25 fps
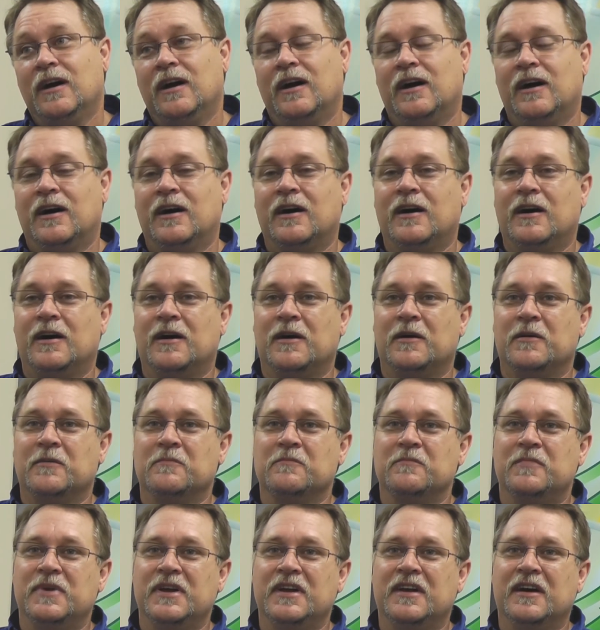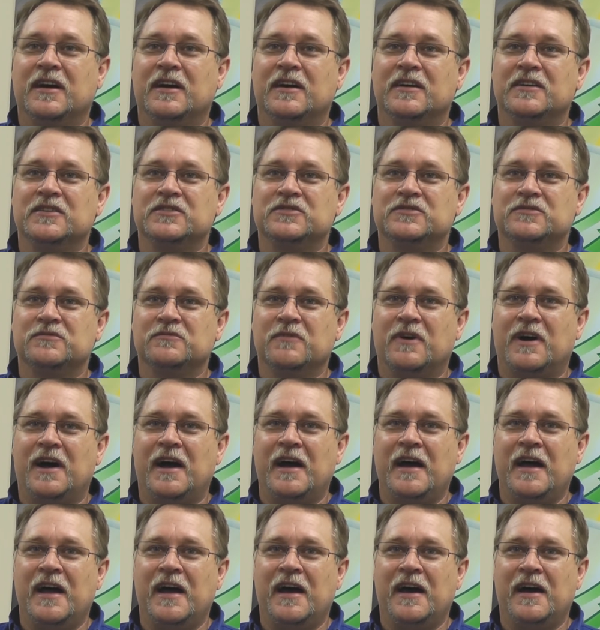Um, because
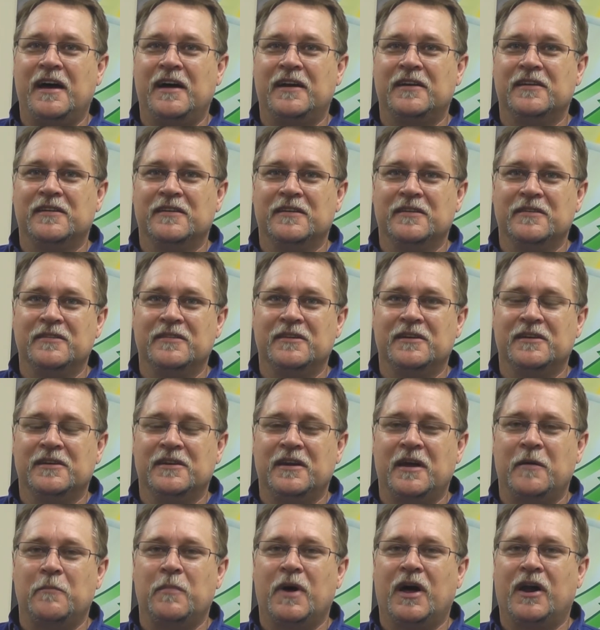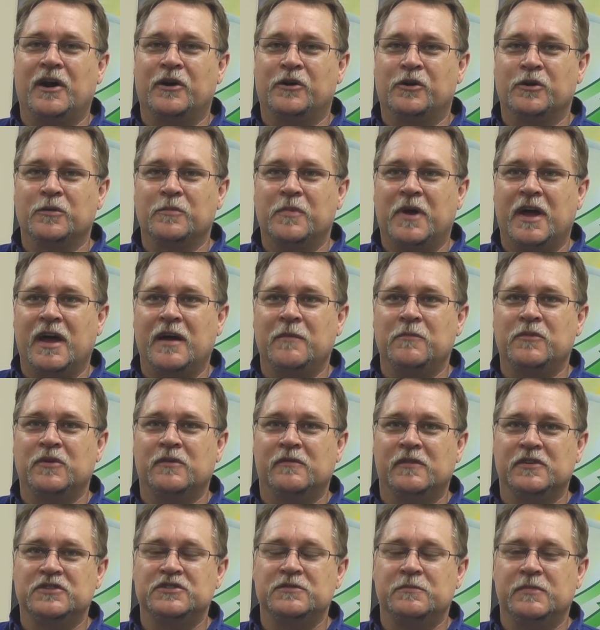I had the, the NetBiter group came
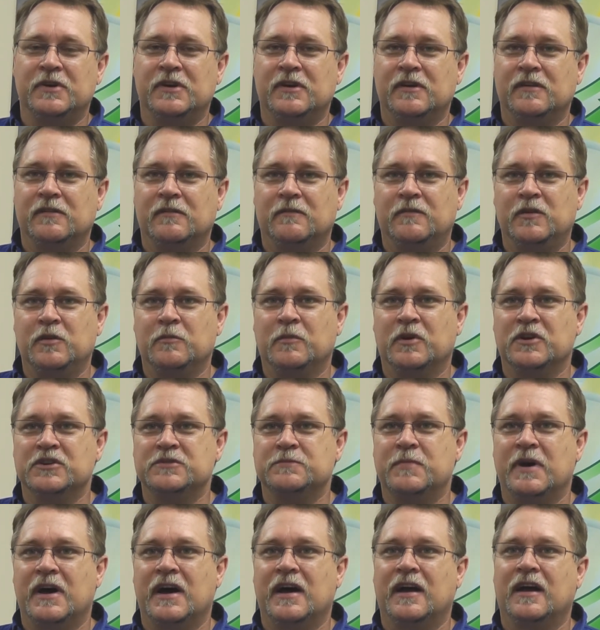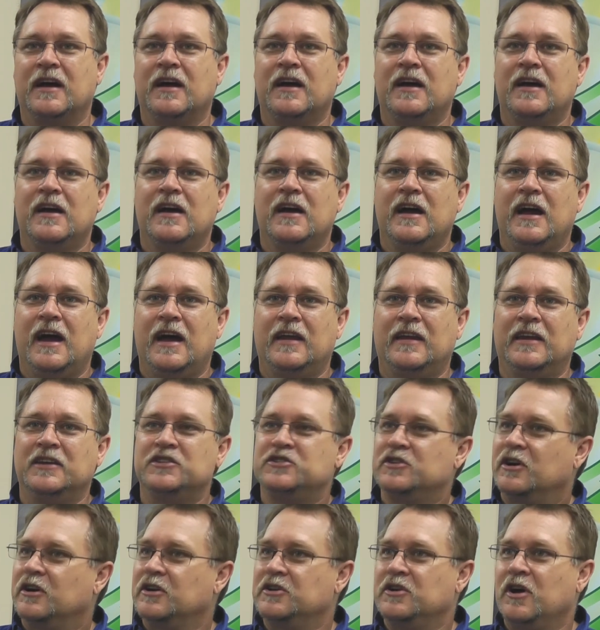to visit me a few months back, and they
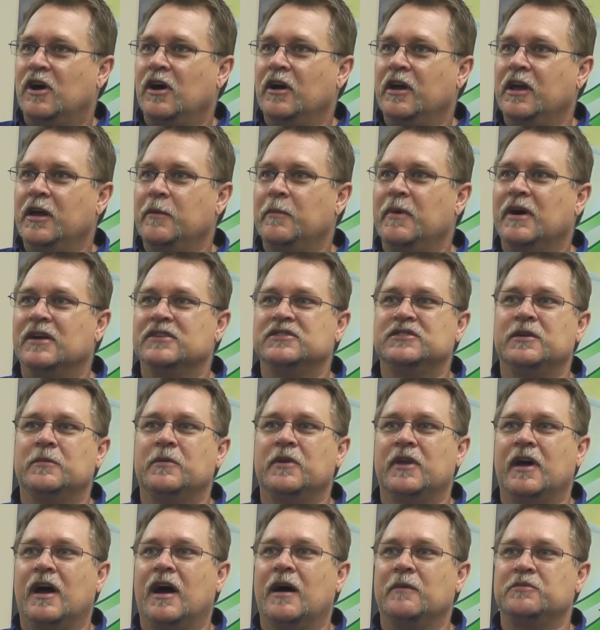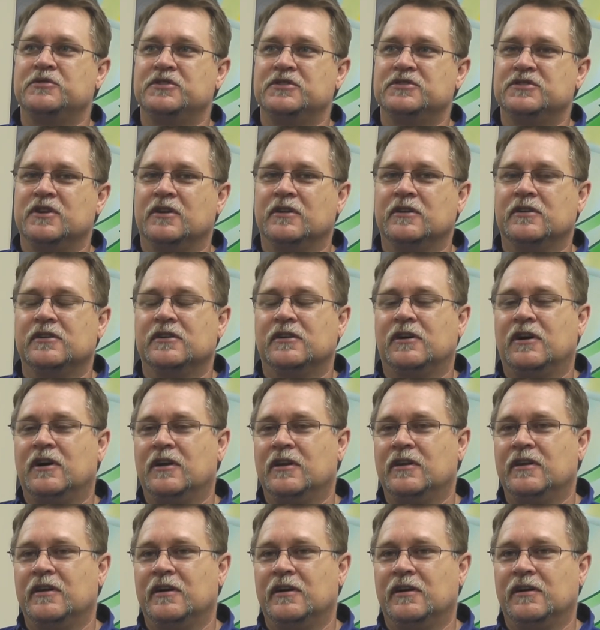started talking about some of the options on the
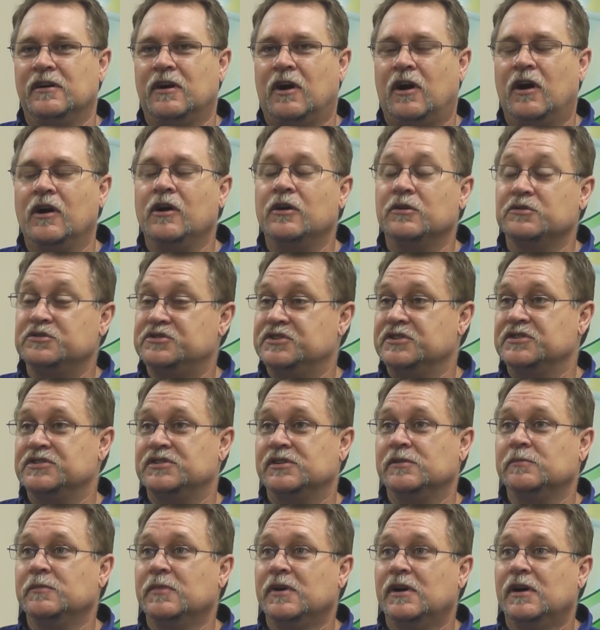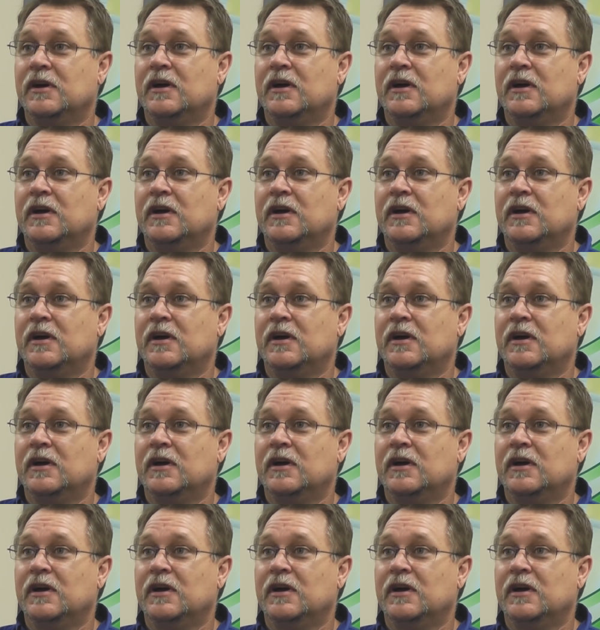on the Argo system